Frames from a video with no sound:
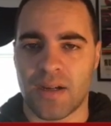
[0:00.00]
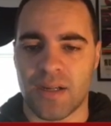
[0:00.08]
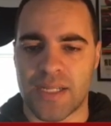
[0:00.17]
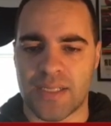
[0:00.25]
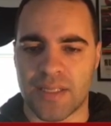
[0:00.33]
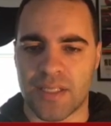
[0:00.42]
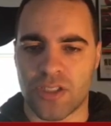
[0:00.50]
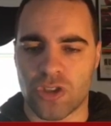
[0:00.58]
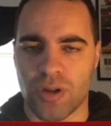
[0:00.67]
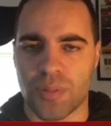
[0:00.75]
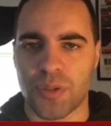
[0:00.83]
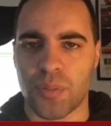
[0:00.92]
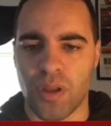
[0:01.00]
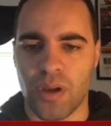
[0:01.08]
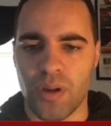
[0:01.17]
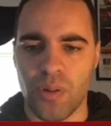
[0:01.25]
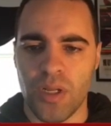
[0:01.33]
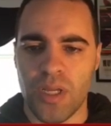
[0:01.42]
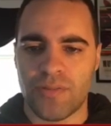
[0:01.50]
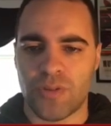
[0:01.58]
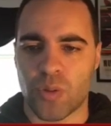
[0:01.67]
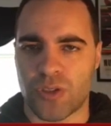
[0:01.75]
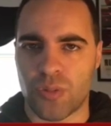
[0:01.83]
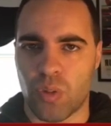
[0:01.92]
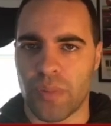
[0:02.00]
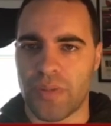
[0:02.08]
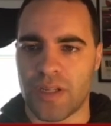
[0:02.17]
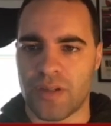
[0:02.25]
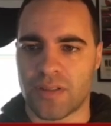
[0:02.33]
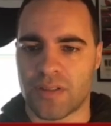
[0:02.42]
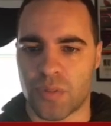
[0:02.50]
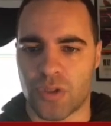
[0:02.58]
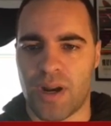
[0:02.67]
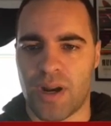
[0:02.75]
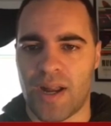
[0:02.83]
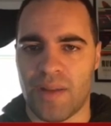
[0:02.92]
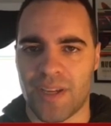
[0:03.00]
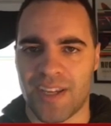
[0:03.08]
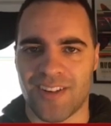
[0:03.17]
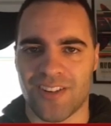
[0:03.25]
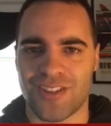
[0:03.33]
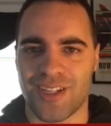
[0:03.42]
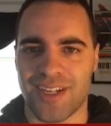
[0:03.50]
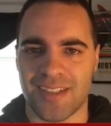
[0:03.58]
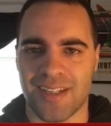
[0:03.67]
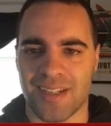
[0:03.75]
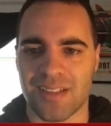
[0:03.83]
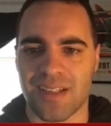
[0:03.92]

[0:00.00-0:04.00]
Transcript: It's in the description below. If you want to support me, you can subscribe, and I'll see you guys next